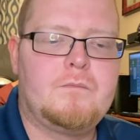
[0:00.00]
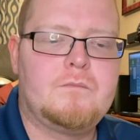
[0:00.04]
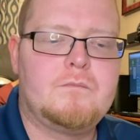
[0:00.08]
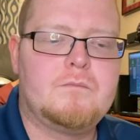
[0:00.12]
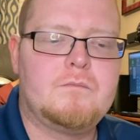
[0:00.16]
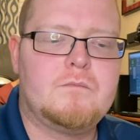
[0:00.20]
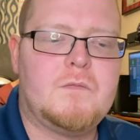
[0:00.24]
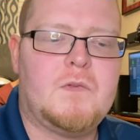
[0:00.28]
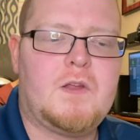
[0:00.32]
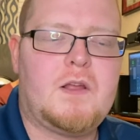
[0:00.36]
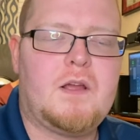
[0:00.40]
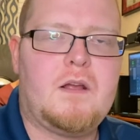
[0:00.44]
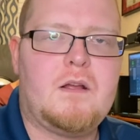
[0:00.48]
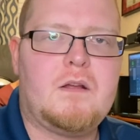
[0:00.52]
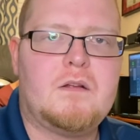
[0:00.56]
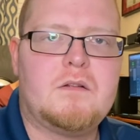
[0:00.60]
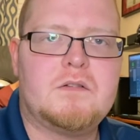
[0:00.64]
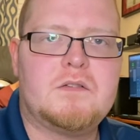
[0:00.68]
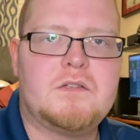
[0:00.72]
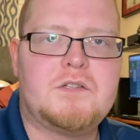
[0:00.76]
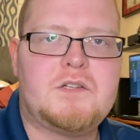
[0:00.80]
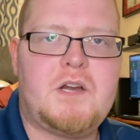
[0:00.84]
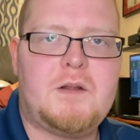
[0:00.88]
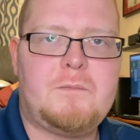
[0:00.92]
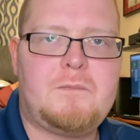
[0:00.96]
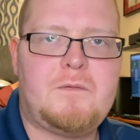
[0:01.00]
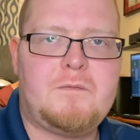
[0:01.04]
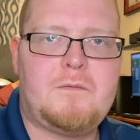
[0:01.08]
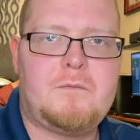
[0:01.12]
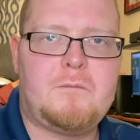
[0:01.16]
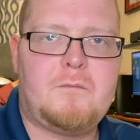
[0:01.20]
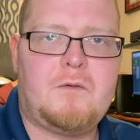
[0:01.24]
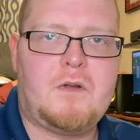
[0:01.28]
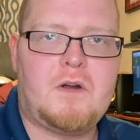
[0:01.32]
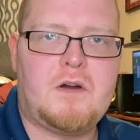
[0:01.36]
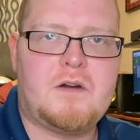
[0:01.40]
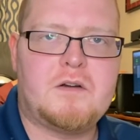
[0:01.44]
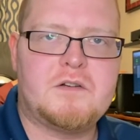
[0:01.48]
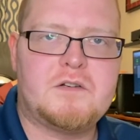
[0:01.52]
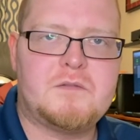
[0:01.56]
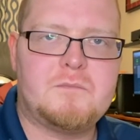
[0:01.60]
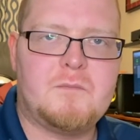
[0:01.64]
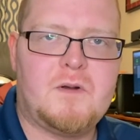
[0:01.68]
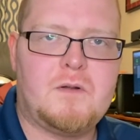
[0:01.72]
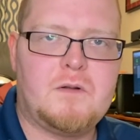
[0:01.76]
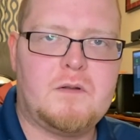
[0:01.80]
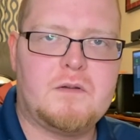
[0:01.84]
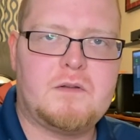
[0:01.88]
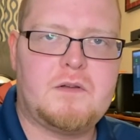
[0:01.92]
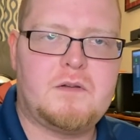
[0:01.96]
Okay, shape of a large
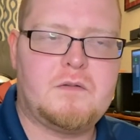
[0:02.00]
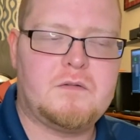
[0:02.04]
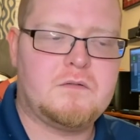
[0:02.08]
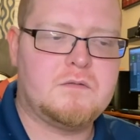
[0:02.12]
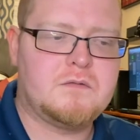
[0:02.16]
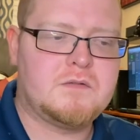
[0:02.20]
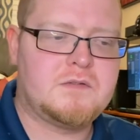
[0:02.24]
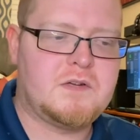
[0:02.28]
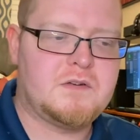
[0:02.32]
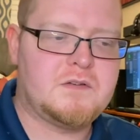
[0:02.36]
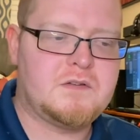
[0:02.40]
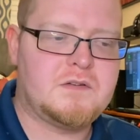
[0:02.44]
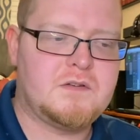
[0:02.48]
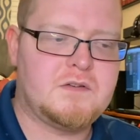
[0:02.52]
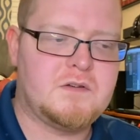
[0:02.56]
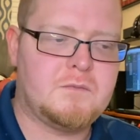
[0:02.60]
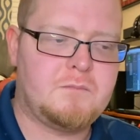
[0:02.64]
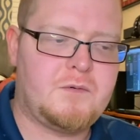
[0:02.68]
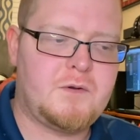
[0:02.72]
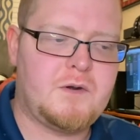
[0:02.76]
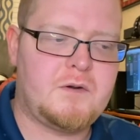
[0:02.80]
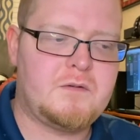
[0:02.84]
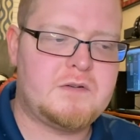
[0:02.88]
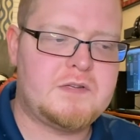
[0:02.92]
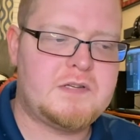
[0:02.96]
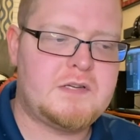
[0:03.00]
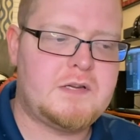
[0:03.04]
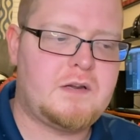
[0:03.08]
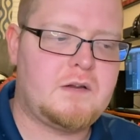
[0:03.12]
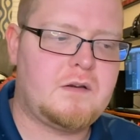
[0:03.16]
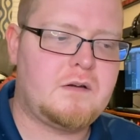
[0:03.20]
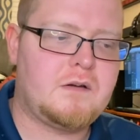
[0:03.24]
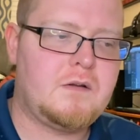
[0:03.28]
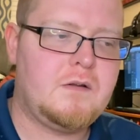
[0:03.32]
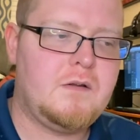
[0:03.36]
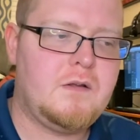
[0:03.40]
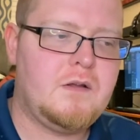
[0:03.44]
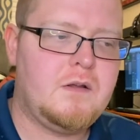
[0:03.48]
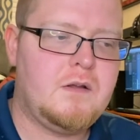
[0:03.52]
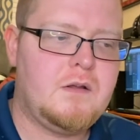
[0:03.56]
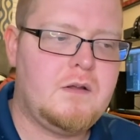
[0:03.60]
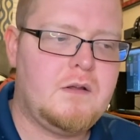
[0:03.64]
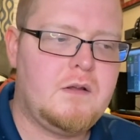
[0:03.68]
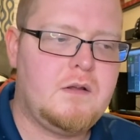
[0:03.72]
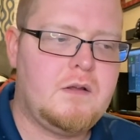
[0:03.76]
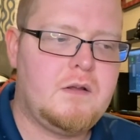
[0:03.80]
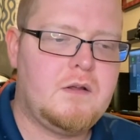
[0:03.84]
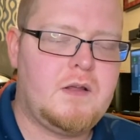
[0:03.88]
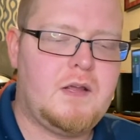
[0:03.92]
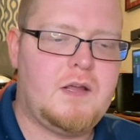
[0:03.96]
molecule such as a protein,
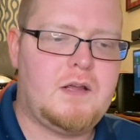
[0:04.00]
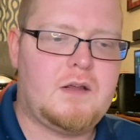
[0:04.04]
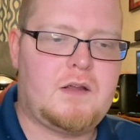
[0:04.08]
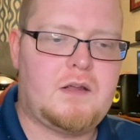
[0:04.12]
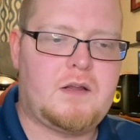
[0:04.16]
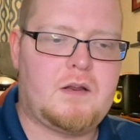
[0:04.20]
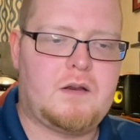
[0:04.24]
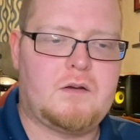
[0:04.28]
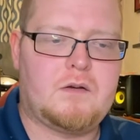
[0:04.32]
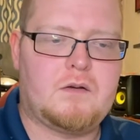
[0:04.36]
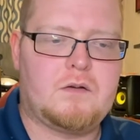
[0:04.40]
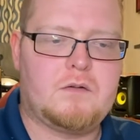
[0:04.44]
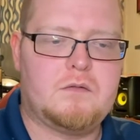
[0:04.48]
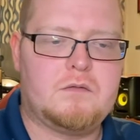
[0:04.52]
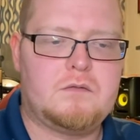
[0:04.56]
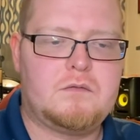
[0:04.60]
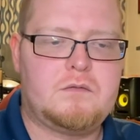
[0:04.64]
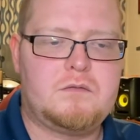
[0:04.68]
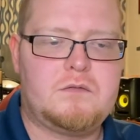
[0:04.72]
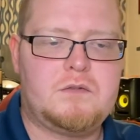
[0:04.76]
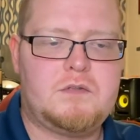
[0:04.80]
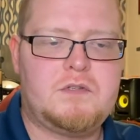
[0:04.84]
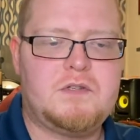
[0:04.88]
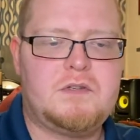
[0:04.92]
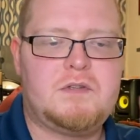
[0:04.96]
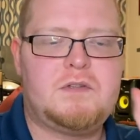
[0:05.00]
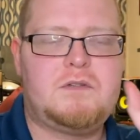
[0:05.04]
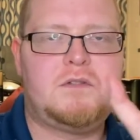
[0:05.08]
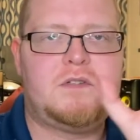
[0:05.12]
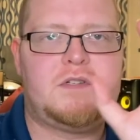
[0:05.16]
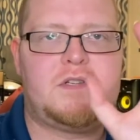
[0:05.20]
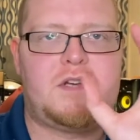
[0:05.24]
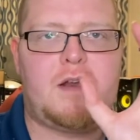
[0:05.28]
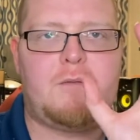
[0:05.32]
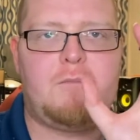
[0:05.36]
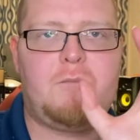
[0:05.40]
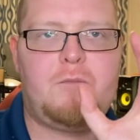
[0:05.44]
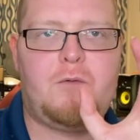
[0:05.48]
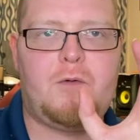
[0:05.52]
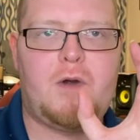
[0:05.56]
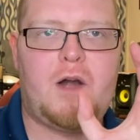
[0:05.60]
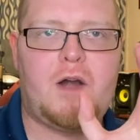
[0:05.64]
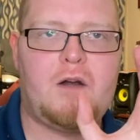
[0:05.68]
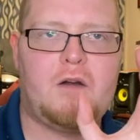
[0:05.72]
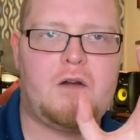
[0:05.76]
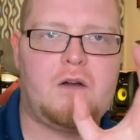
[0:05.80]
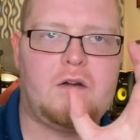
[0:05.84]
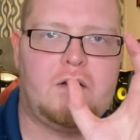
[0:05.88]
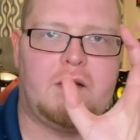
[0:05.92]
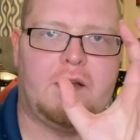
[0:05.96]
it can just
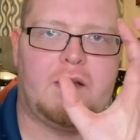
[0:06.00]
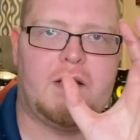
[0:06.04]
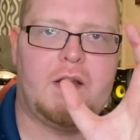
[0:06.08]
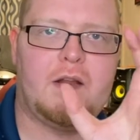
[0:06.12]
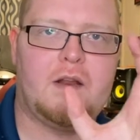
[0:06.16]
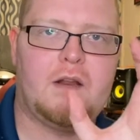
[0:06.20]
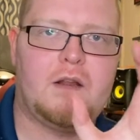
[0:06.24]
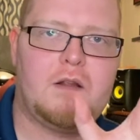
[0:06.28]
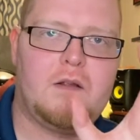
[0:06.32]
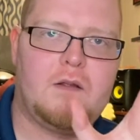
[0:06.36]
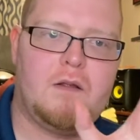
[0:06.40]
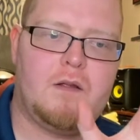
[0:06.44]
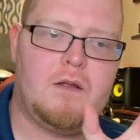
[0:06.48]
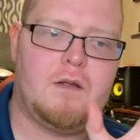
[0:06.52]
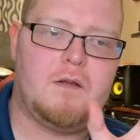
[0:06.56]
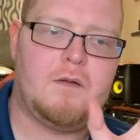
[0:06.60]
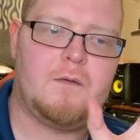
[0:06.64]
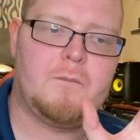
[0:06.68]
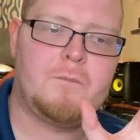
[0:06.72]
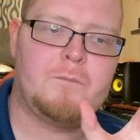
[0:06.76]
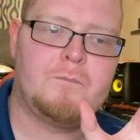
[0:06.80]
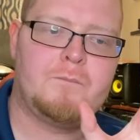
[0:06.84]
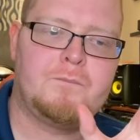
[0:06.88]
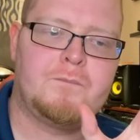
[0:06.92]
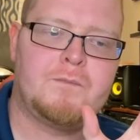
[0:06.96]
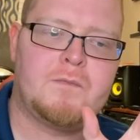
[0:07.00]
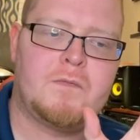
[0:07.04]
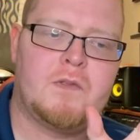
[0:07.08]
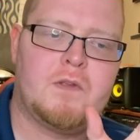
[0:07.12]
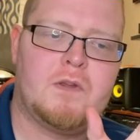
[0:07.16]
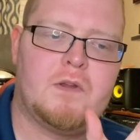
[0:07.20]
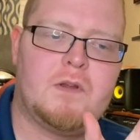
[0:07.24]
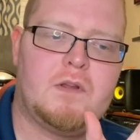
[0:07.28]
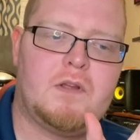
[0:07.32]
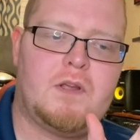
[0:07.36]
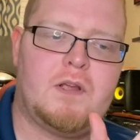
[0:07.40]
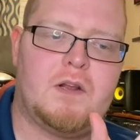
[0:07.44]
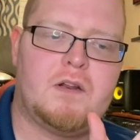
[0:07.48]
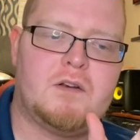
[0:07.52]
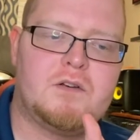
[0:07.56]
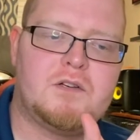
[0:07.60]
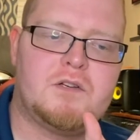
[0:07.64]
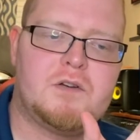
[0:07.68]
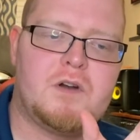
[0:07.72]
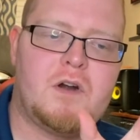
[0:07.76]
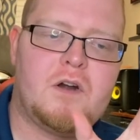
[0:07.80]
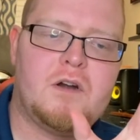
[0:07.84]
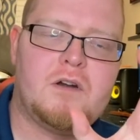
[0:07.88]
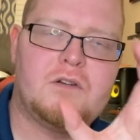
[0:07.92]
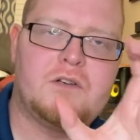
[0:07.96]
temporarily get a
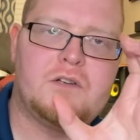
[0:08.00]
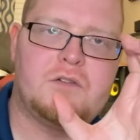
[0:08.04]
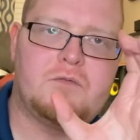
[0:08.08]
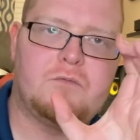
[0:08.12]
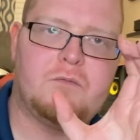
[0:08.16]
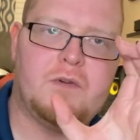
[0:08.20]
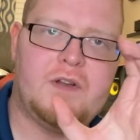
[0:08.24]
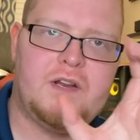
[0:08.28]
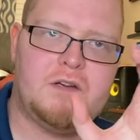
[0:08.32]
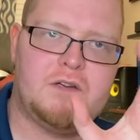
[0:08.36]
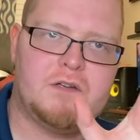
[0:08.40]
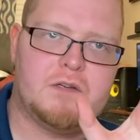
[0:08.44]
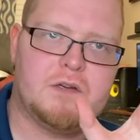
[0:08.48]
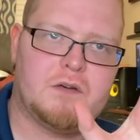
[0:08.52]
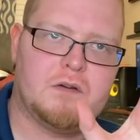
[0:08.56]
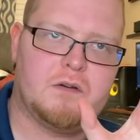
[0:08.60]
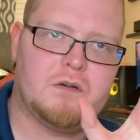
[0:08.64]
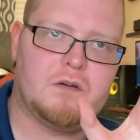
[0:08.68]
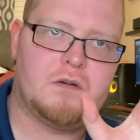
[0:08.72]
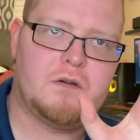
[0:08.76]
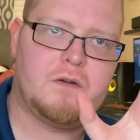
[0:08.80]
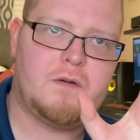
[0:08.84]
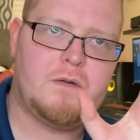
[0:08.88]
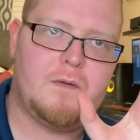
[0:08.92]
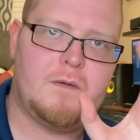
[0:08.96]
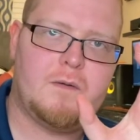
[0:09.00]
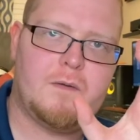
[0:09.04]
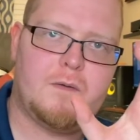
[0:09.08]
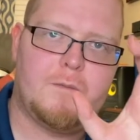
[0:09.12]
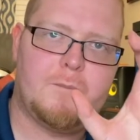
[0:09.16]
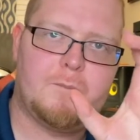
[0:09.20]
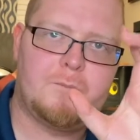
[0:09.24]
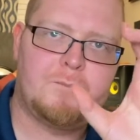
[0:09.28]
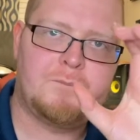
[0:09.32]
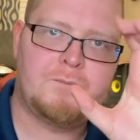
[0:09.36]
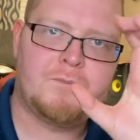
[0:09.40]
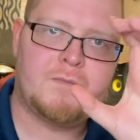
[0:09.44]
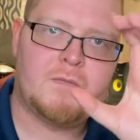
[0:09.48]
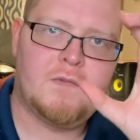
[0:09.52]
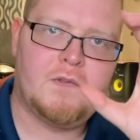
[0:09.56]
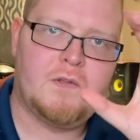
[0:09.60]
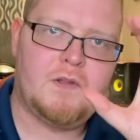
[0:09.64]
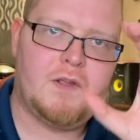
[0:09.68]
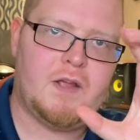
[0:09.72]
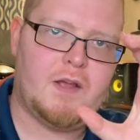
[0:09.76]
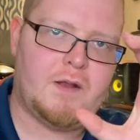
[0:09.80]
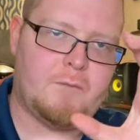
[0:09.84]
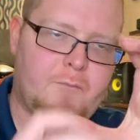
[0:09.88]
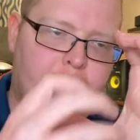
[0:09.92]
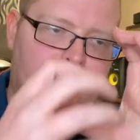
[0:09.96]
charged region and